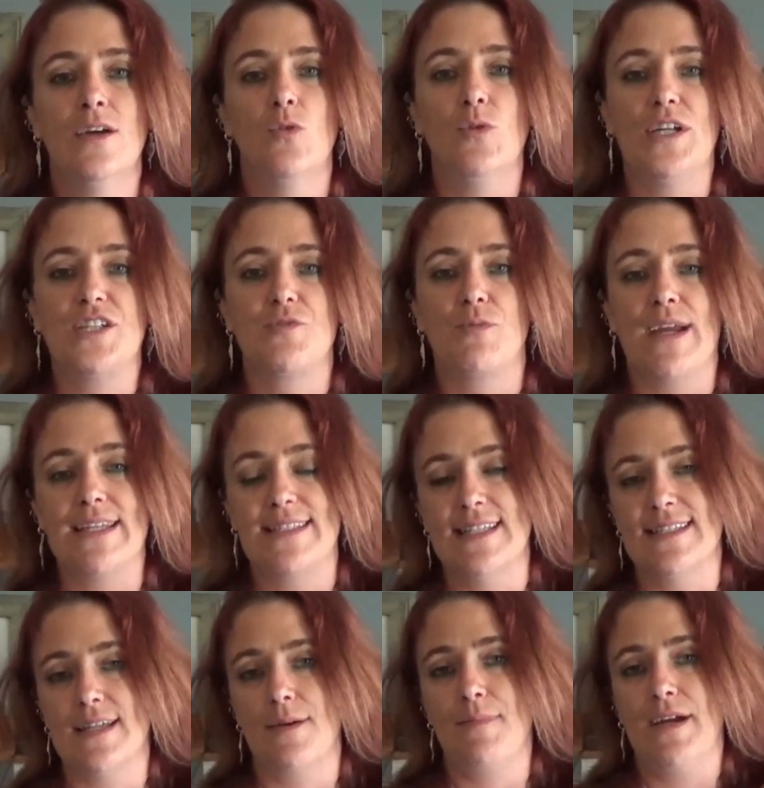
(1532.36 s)
which
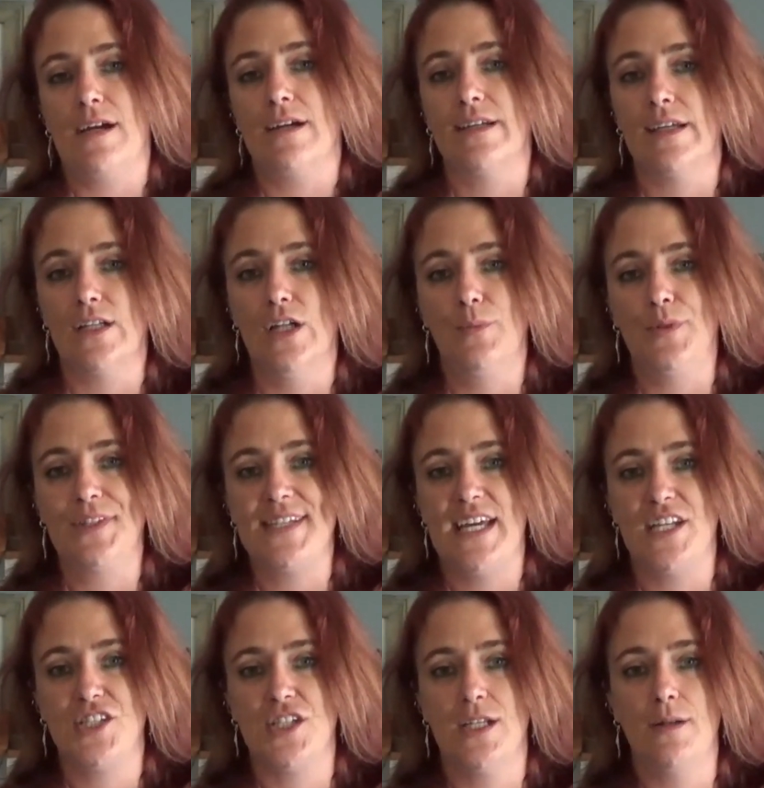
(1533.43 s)
raises America global
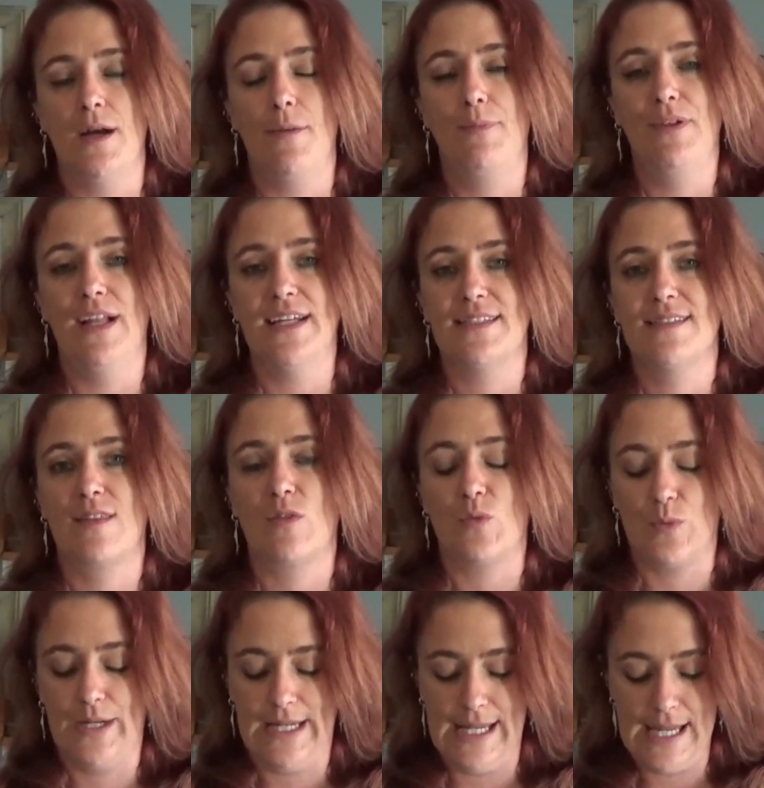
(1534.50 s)
tension a
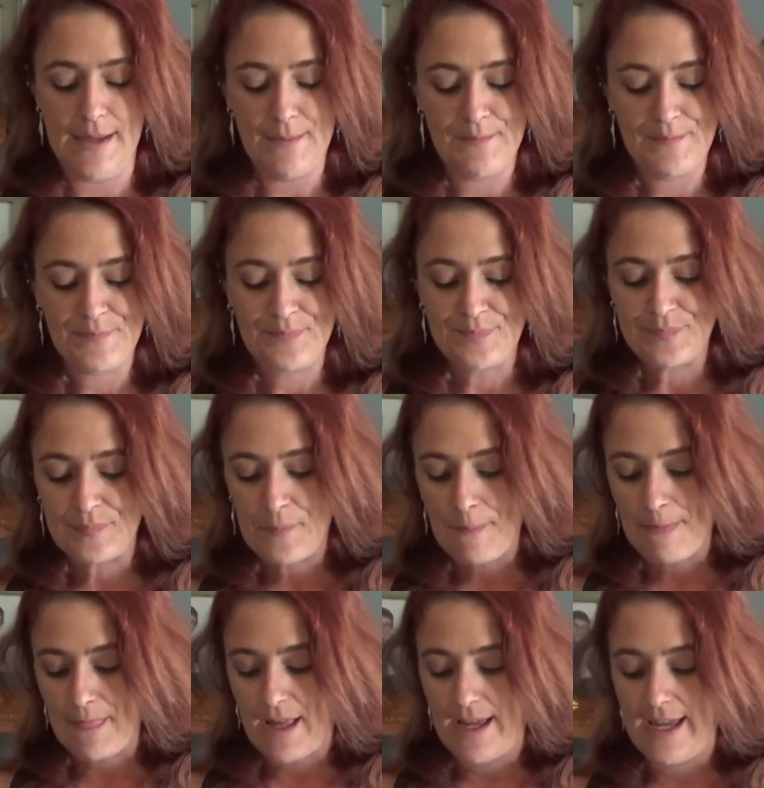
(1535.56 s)
+3.
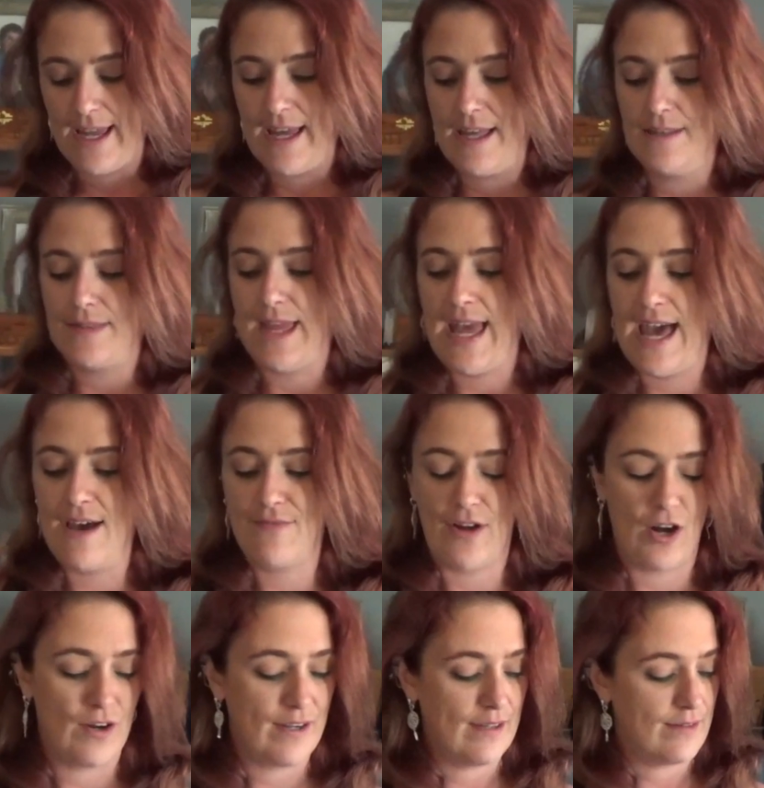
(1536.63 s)
And they
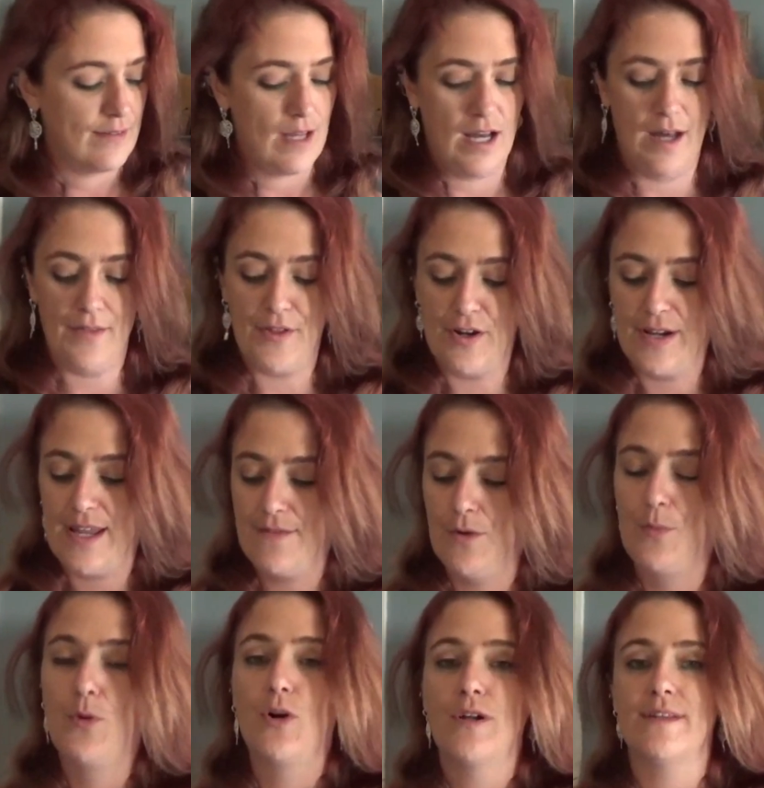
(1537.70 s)
have their
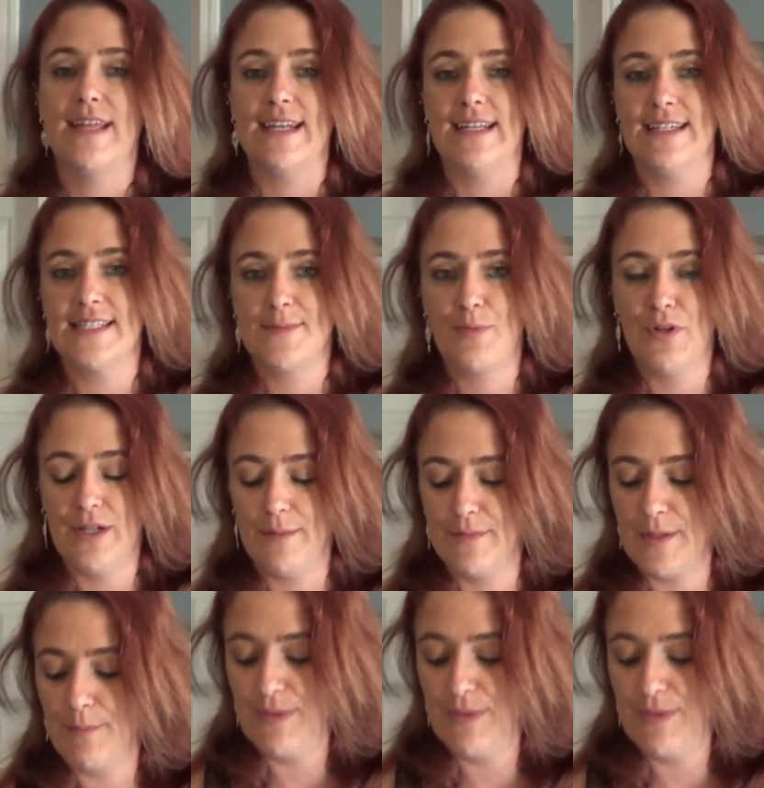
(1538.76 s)
naval port that is put into